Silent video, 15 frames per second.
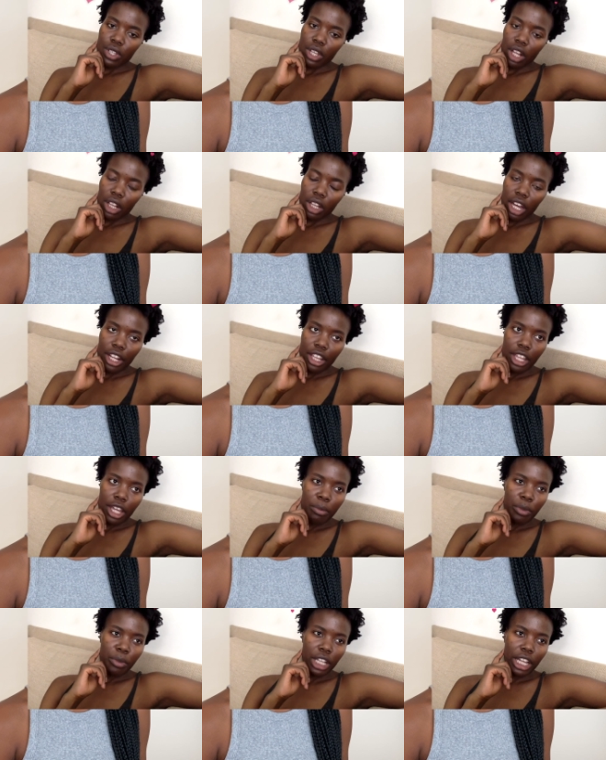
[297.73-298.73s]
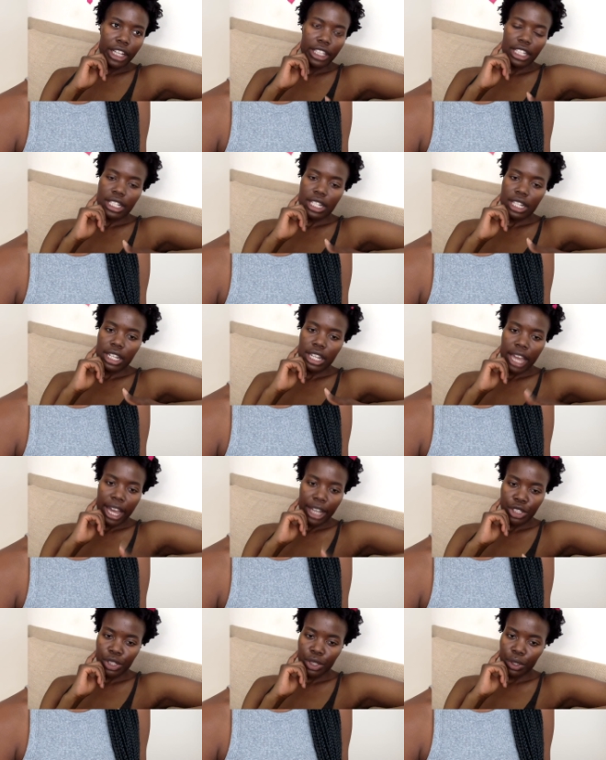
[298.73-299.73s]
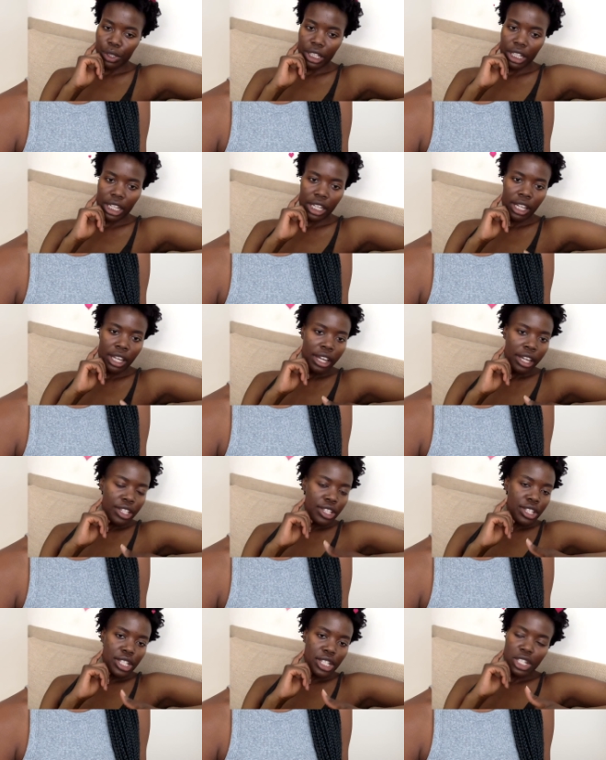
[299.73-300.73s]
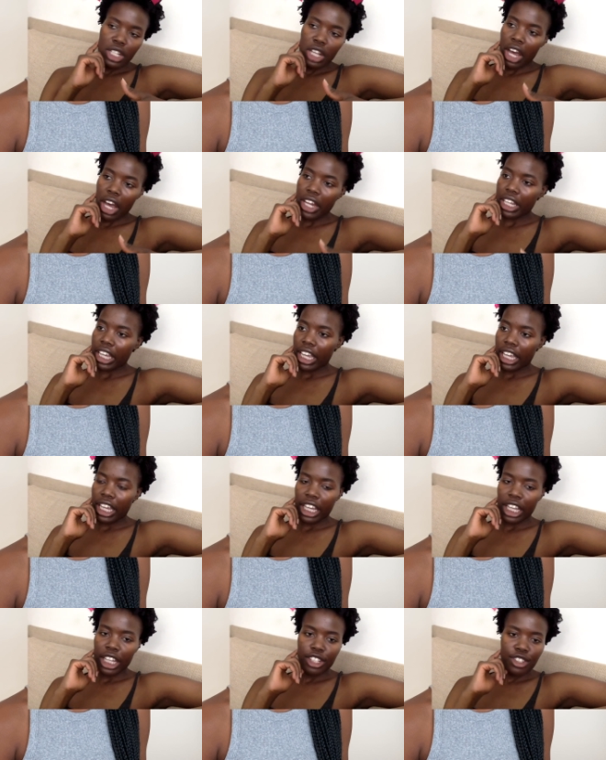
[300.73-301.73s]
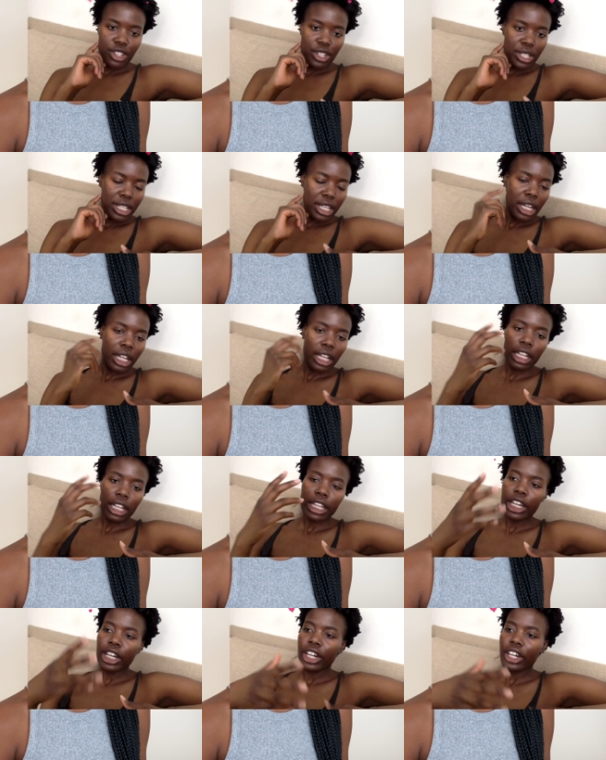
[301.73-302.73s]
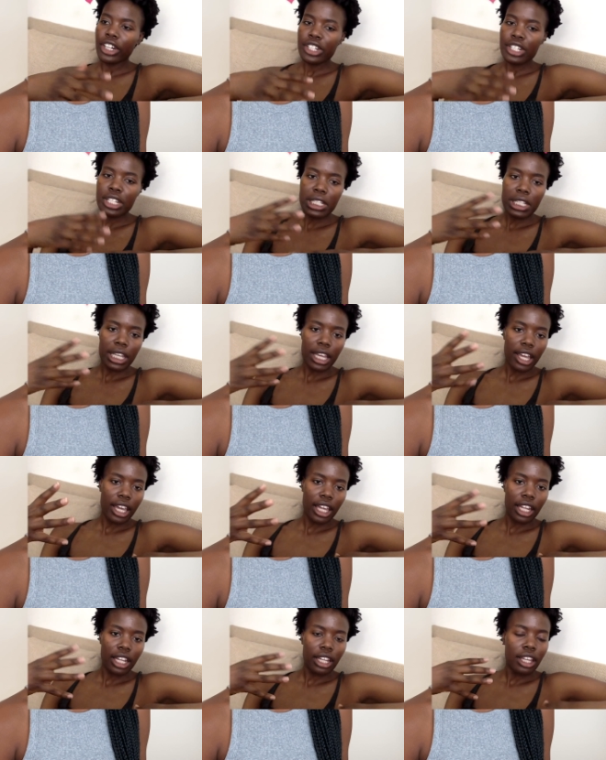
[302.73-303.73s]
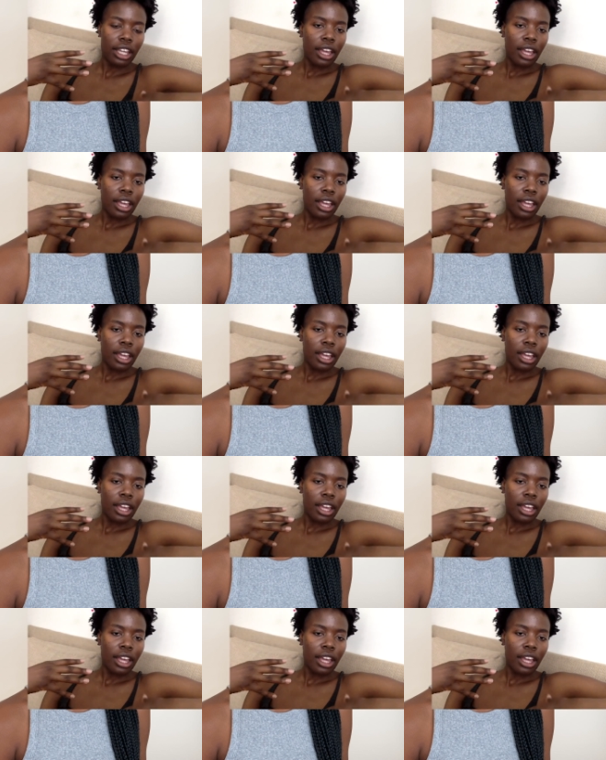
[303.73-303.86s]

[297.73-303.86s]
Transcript: a lot of them were like these naturally stunning, just clear skin